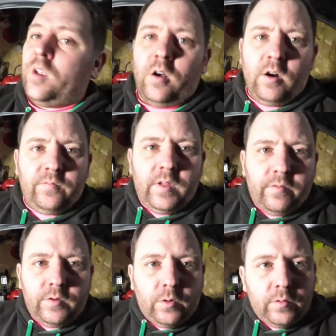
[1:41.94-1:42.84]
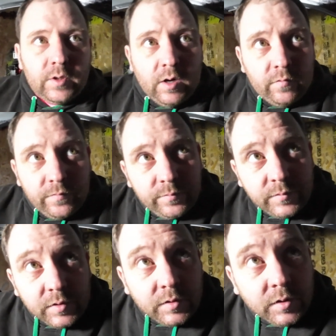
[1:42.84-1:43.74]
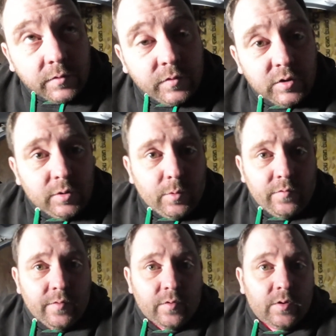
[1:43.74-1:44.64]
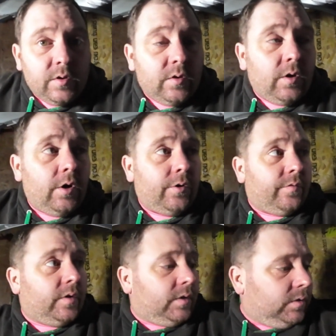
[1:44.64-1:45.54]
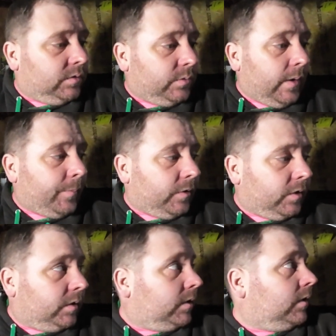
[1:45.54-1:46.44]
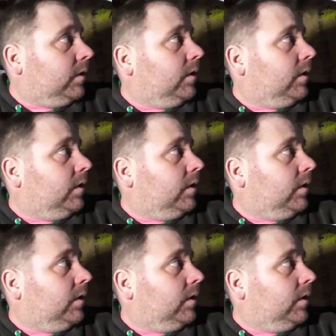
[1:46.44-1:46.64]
I've never known it. First time I've ever heard of it to happen like that.